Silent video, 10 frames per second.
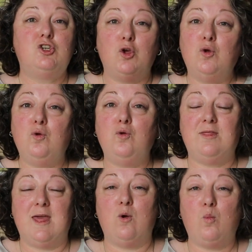to
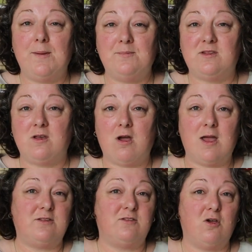their
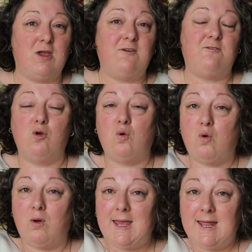website, so if
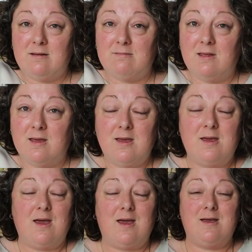you're in
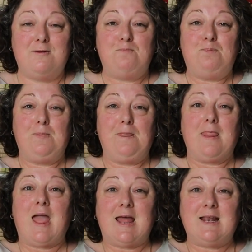
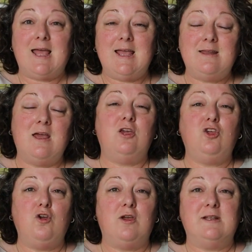Adelaide,
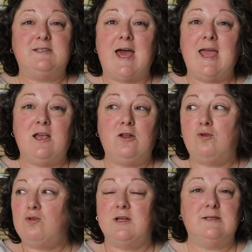you can take a
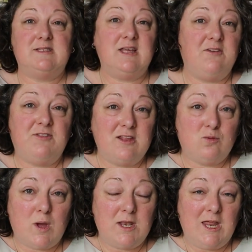look and see if
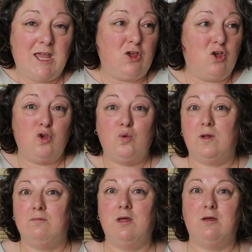there's one near you,
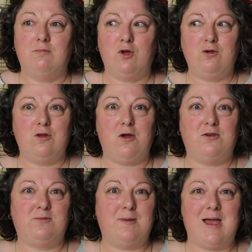and who
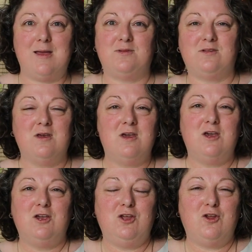knows, perhaps,
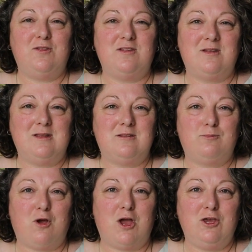you know, this will
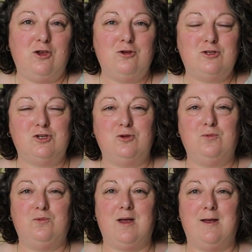inspire you
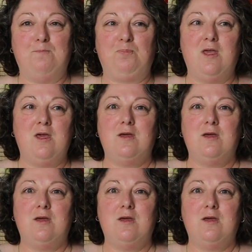to